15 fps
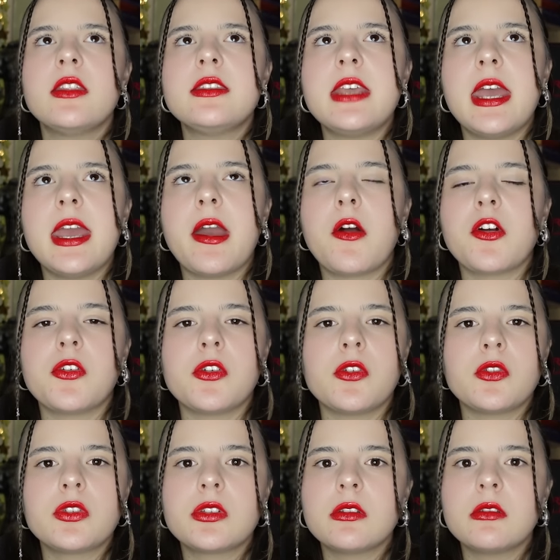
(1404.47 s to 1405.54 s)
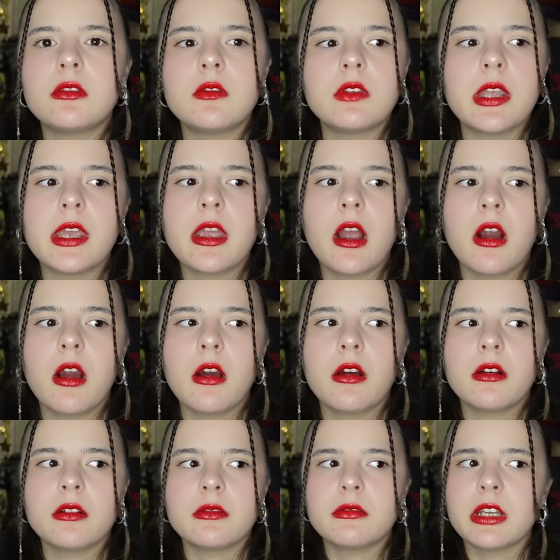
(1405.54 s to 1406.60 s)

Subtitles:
They are the